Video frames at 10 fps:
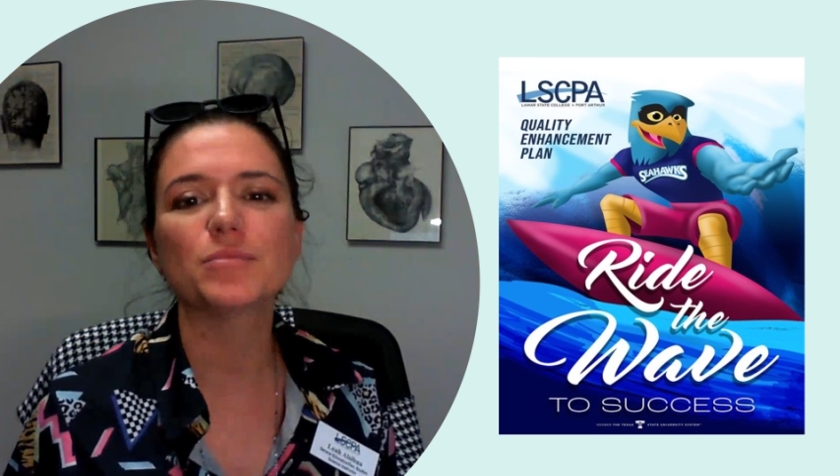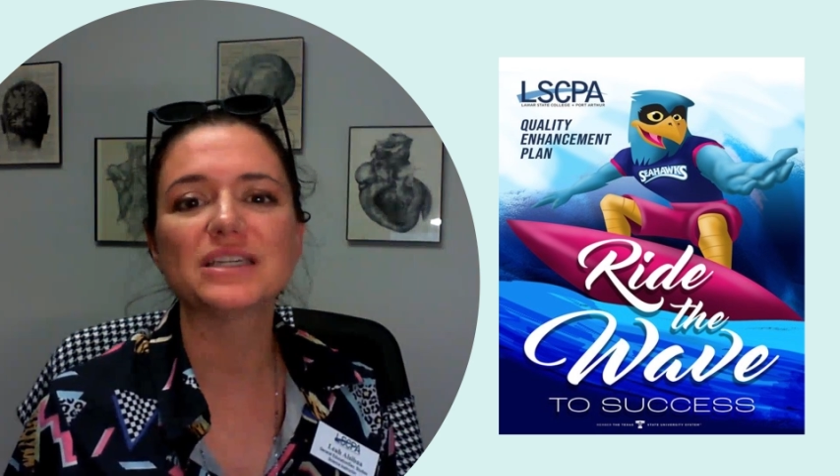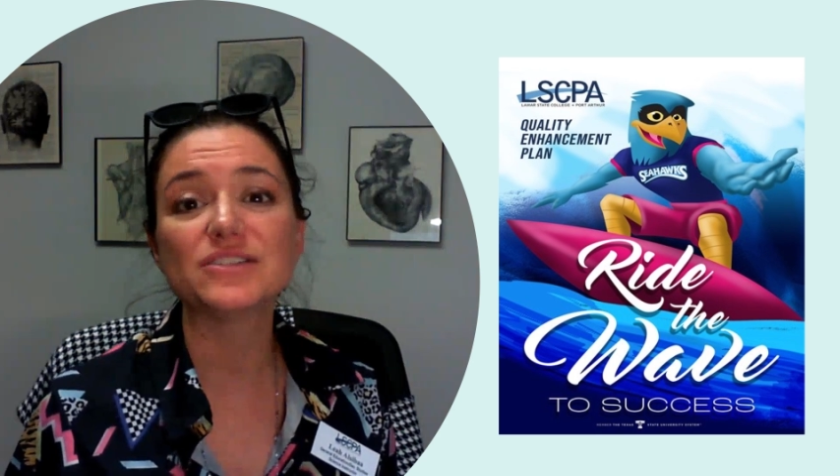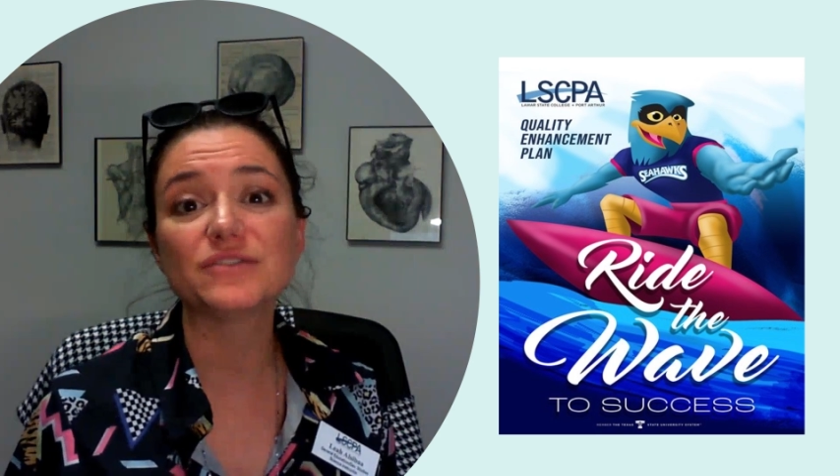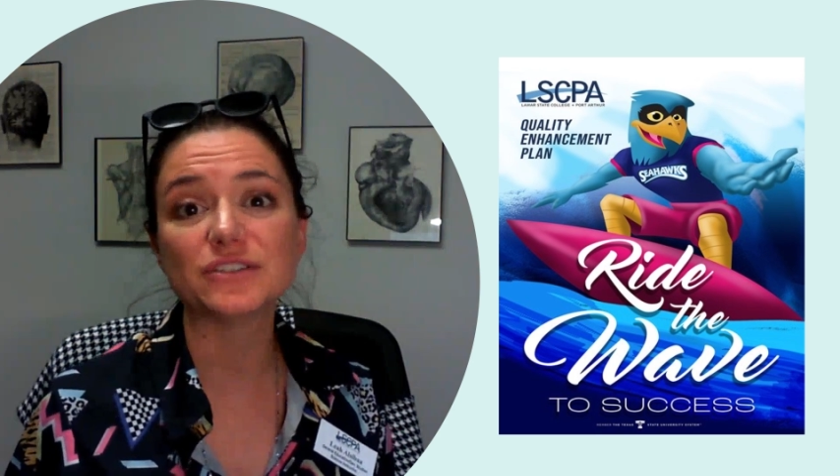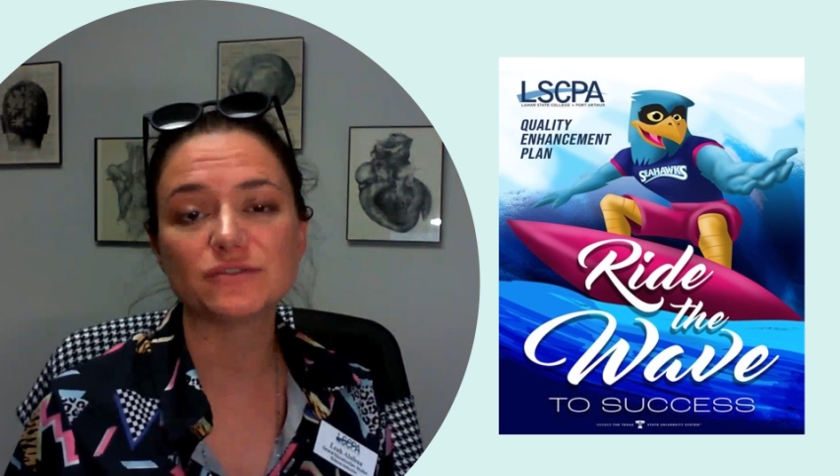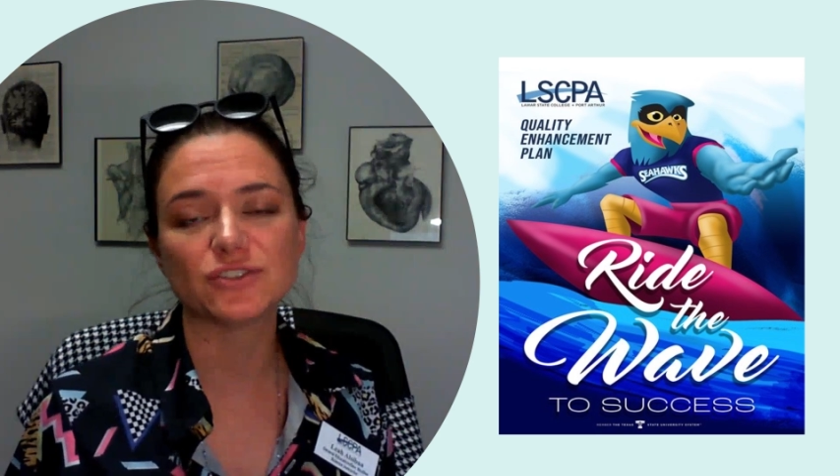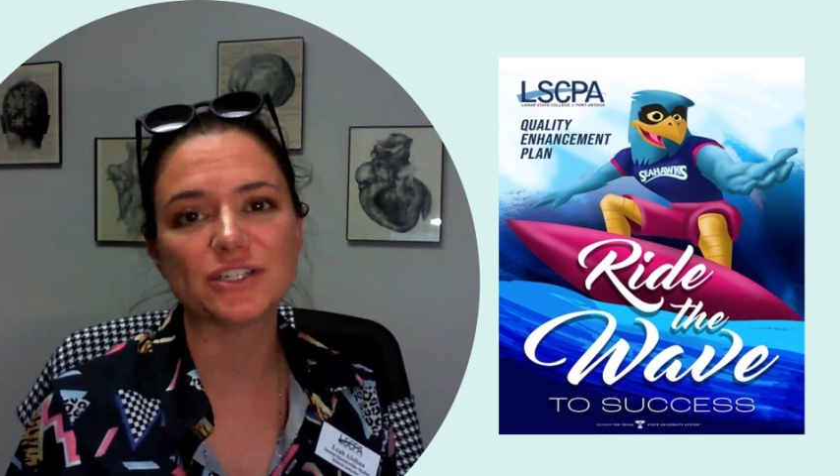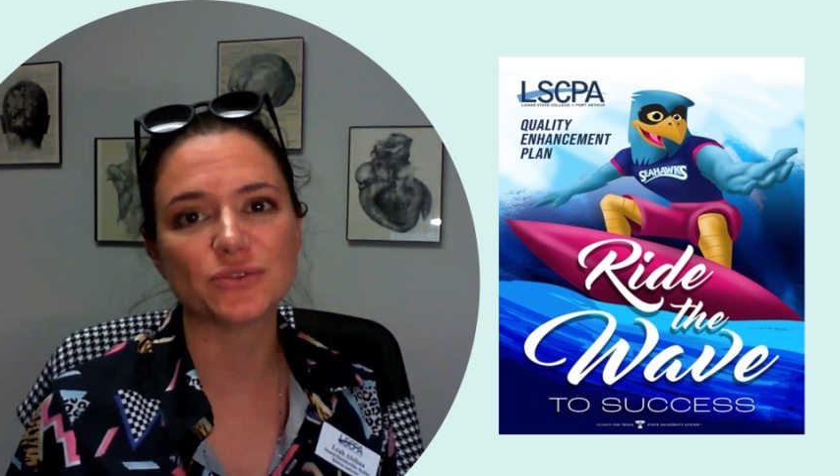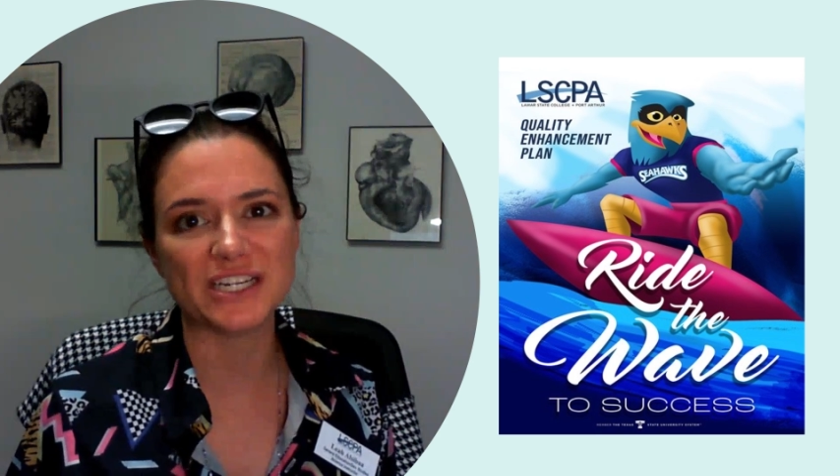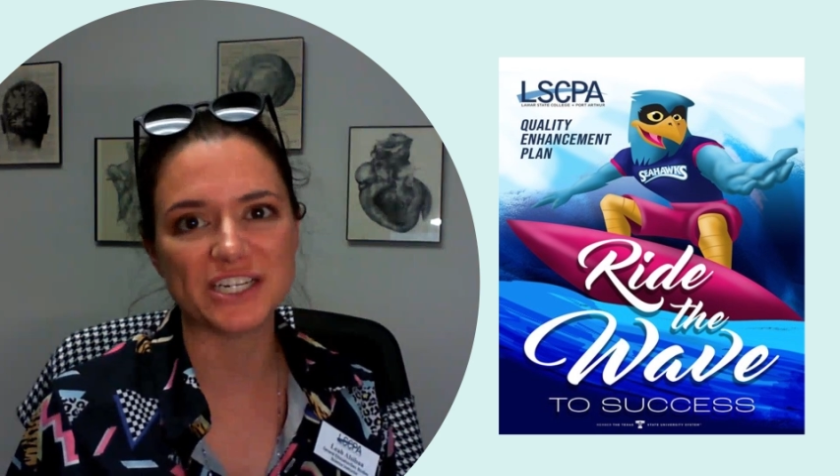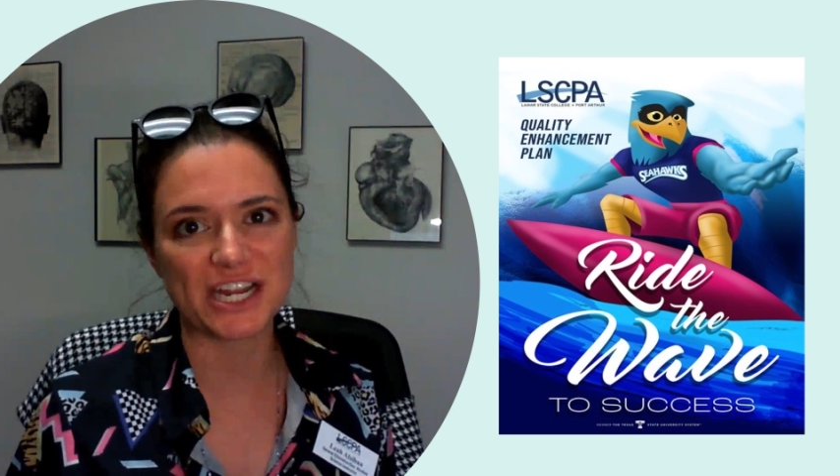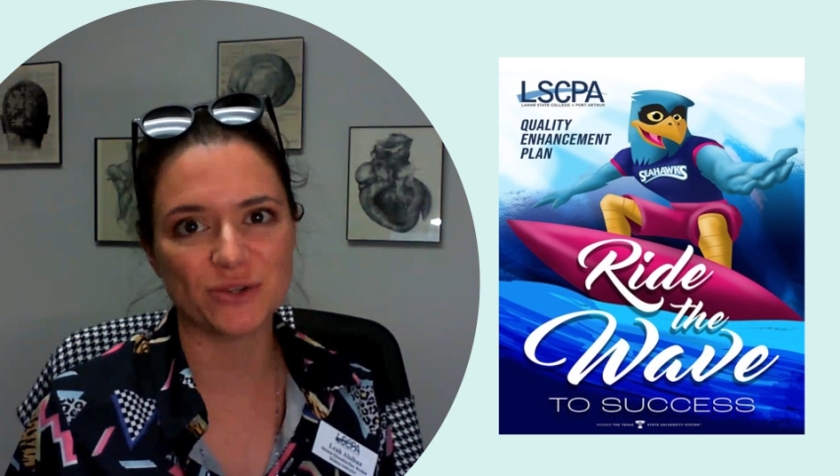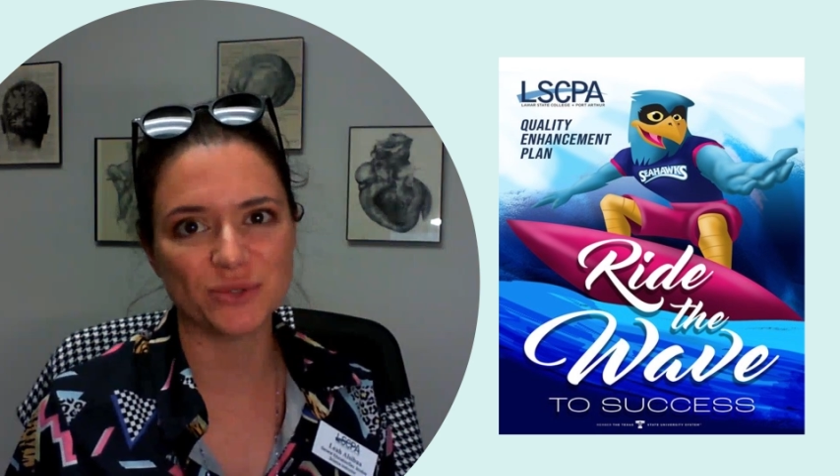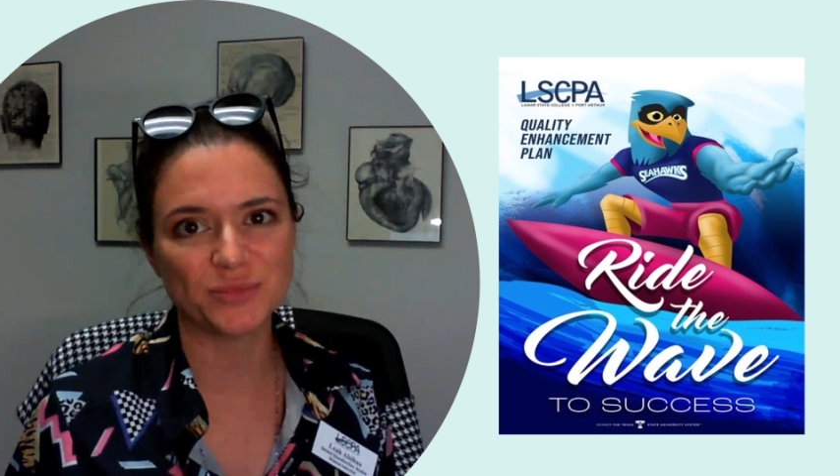please feel free to
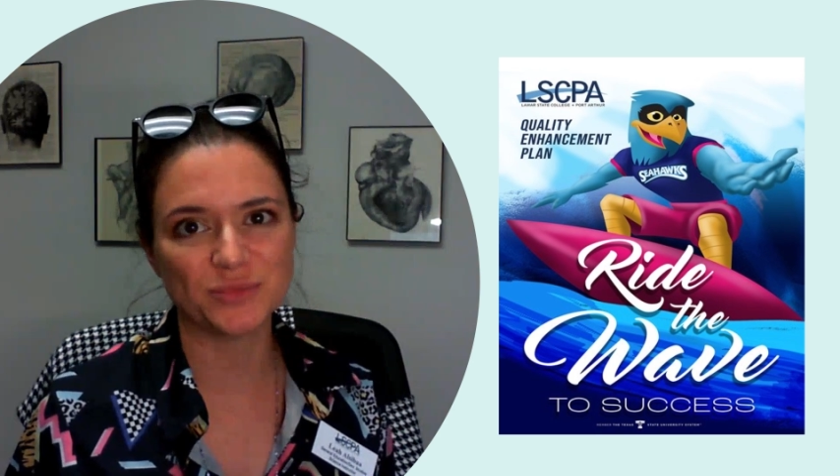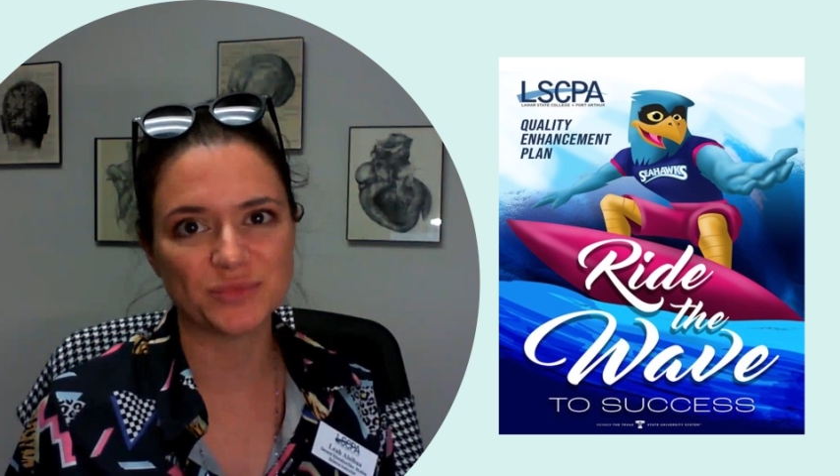reach out.